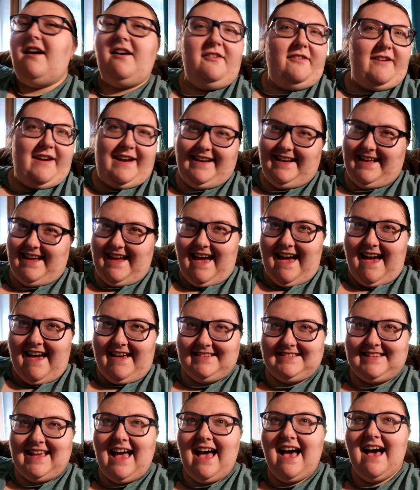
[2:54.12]
Alrighty
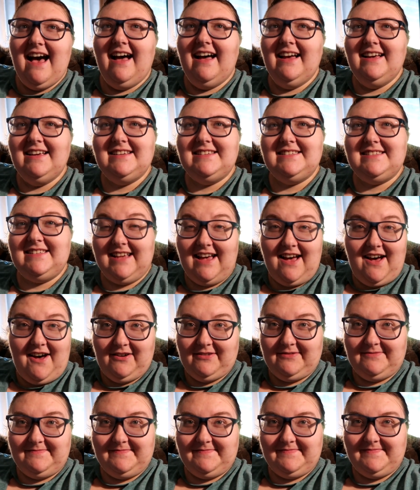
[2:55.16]
guys,
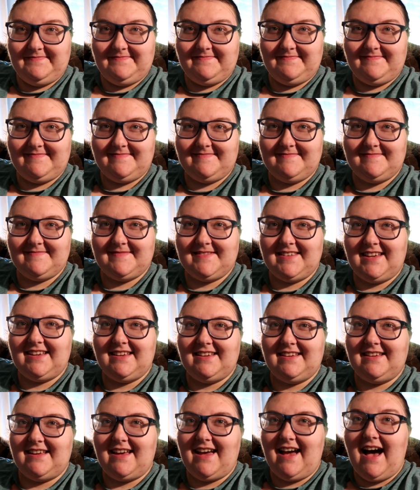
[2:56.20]
so
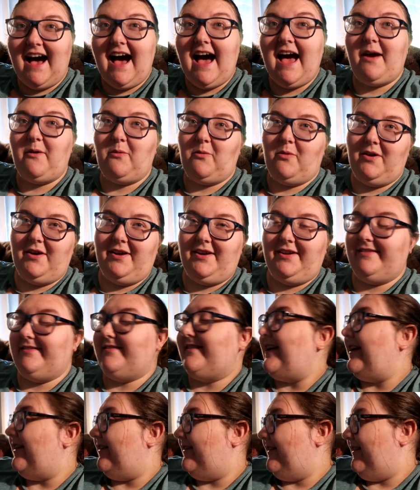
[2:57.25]
I won
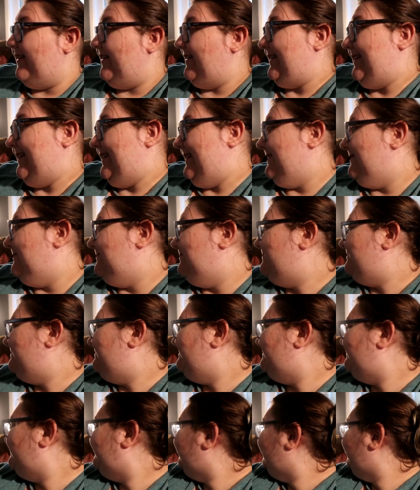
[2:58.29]
air hockey.
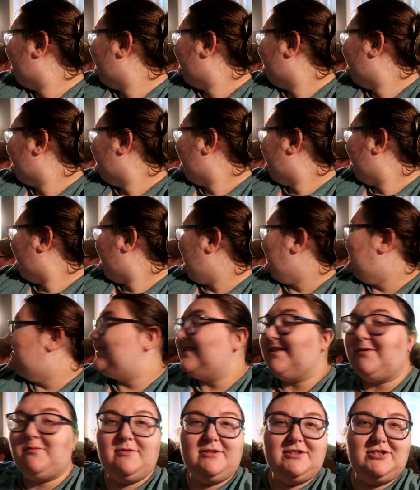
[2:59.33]
And
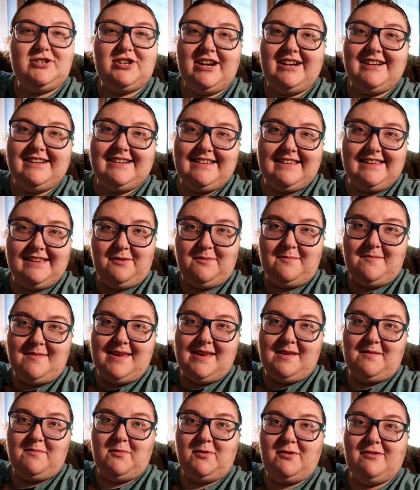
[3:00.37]
someone tried to kill
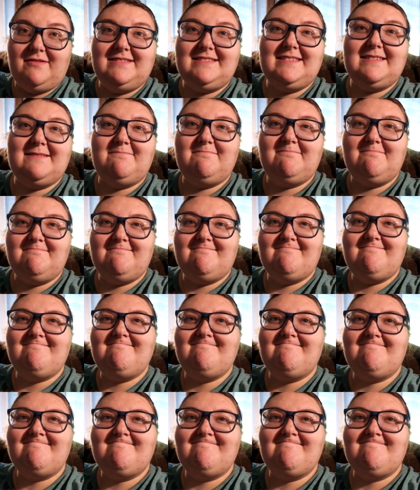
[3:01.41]
me and Moose.
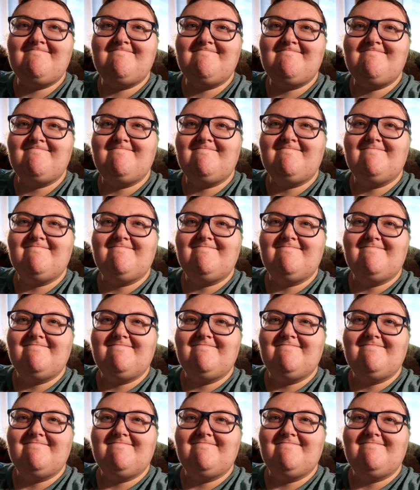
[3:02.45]
No, oh, I